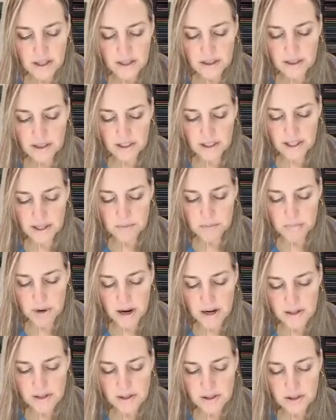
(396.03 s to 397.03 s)
little
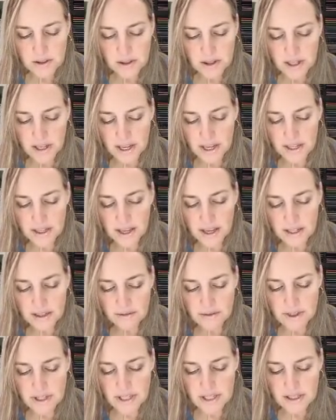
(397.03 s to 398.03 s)
embossed look and kind
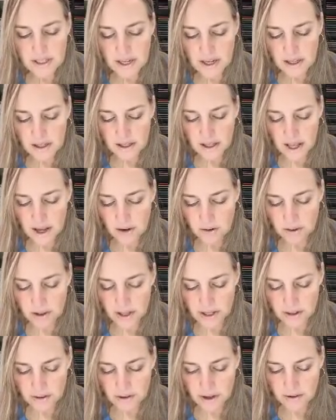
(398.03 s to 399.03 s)
of detail
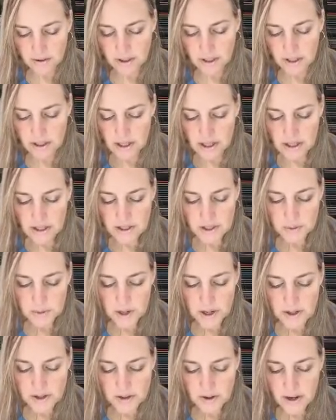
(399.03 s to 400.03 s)
outline around it. This one
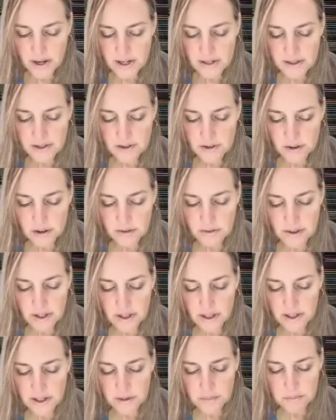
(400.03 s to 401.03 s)
also has sort of
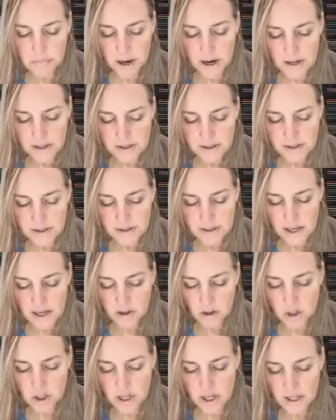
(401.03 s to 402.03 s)
an embossed
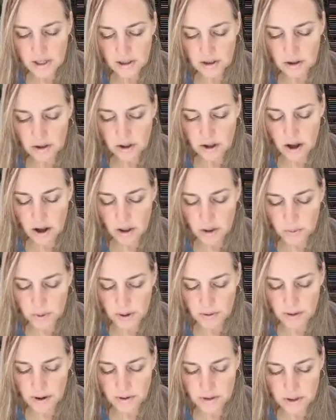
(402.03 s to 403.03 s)
/ cut look all the way
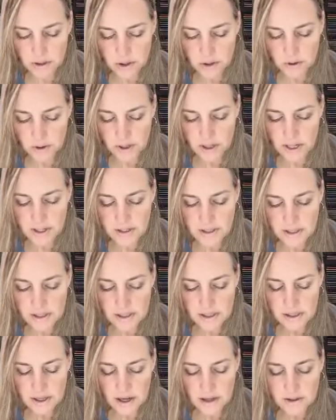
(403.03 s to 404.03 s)
around it too. It cuts into
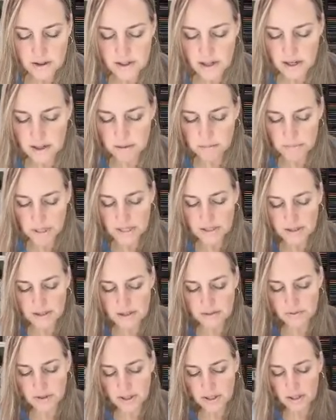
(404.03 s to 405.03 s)
the cardstock and makes
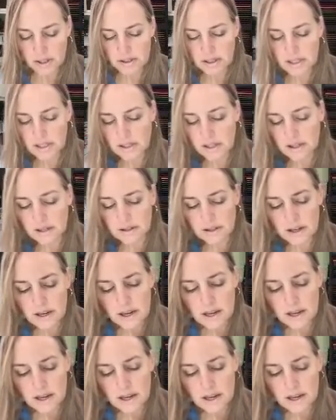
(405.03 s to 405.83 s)
these fun little details.